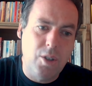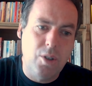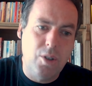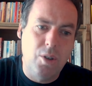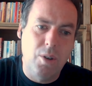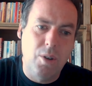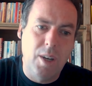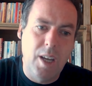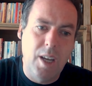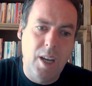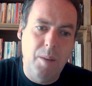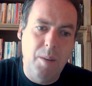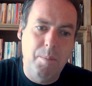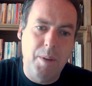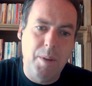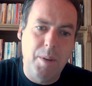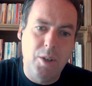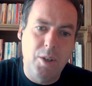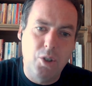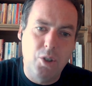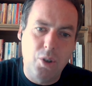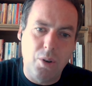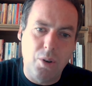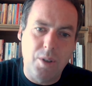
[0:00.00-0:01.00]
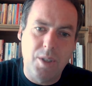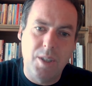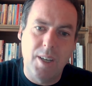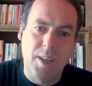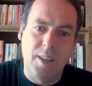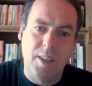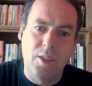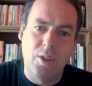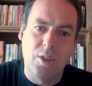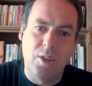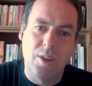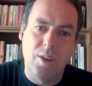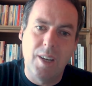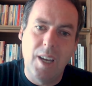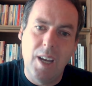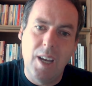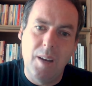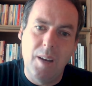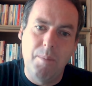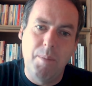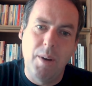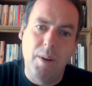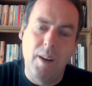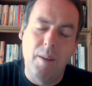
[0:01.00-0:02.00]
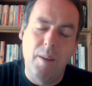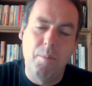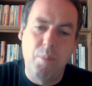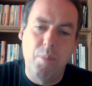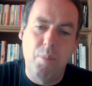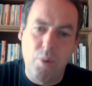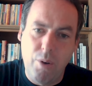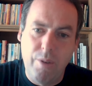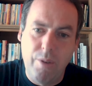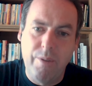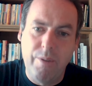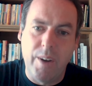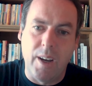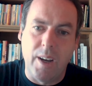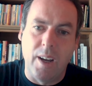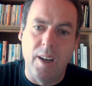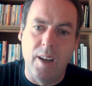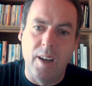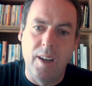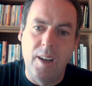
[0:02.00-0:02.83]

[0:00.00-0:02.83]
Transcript: to keep adjusting, to keep improving,